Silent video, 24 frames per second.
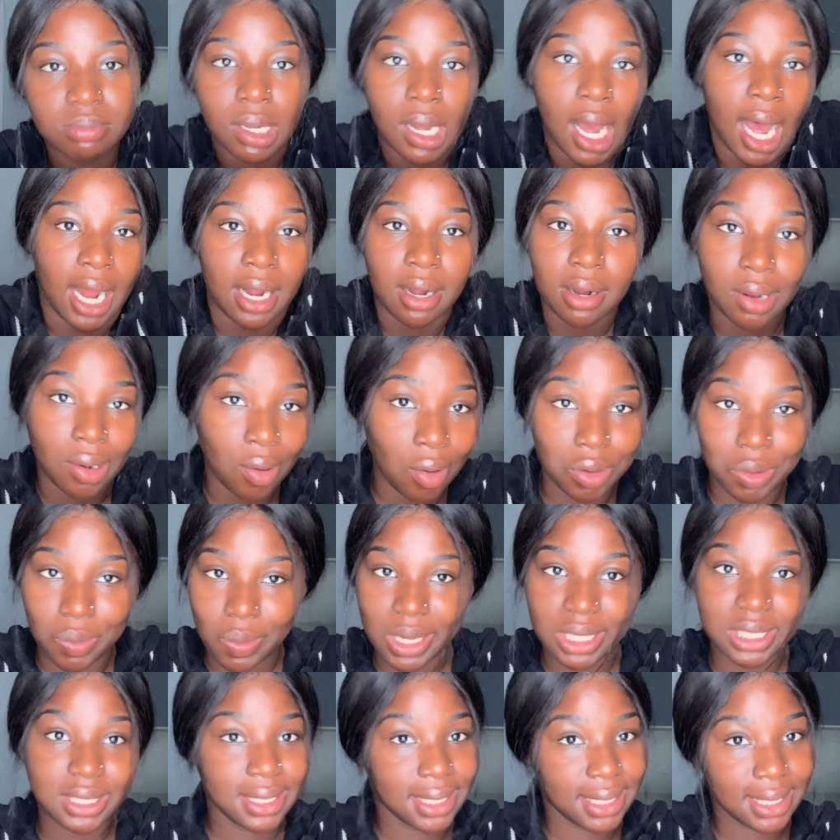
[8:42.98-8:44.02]
I don't know, you
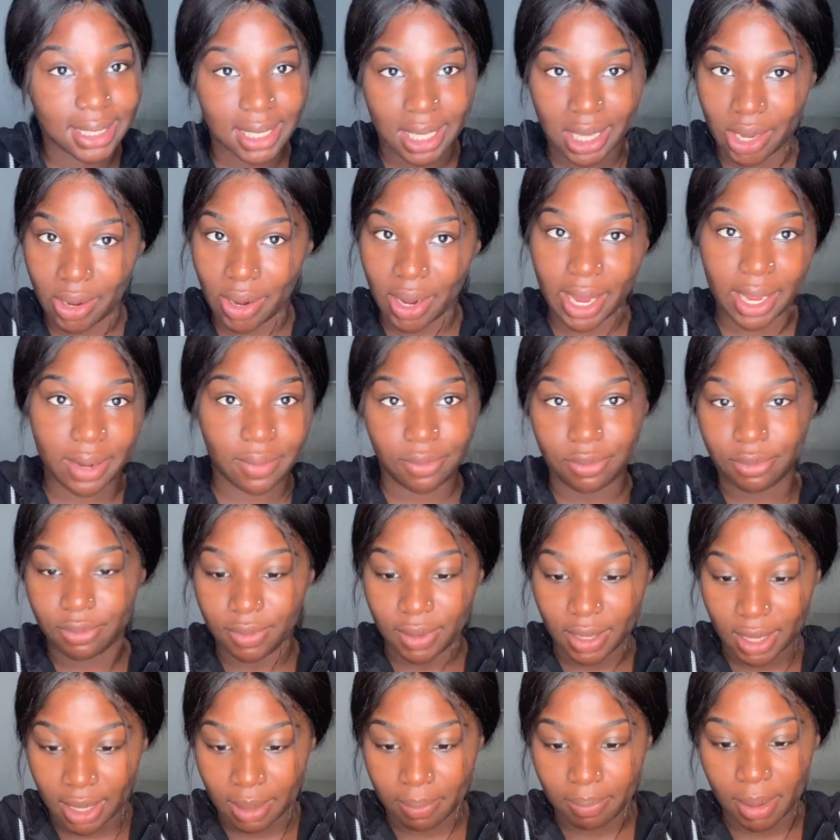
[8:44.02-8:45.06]
can just sit there and
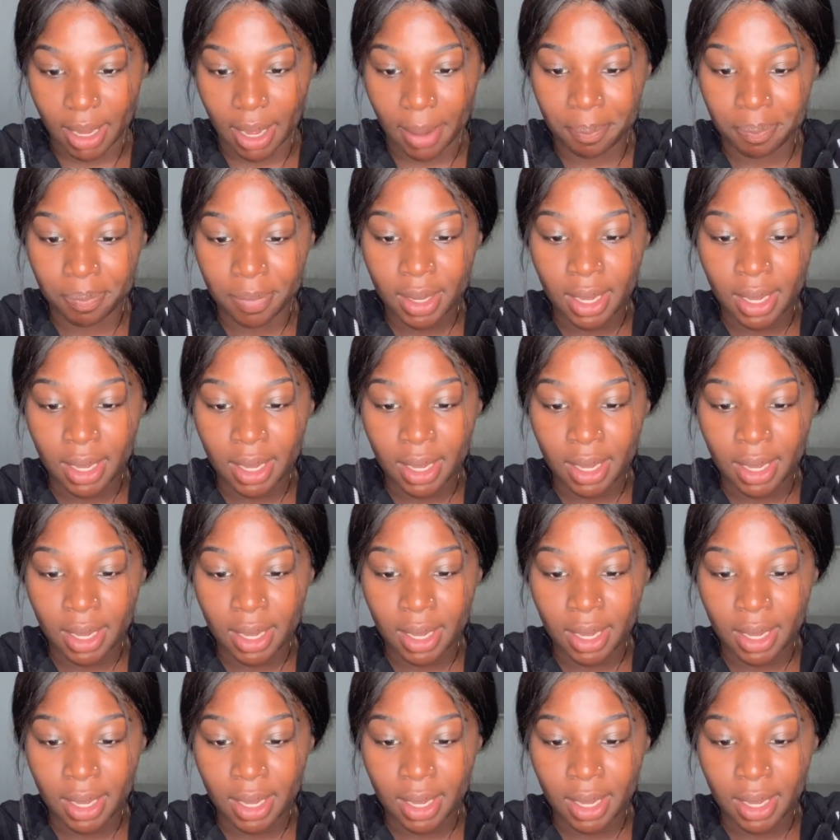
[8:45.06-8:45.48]
read. But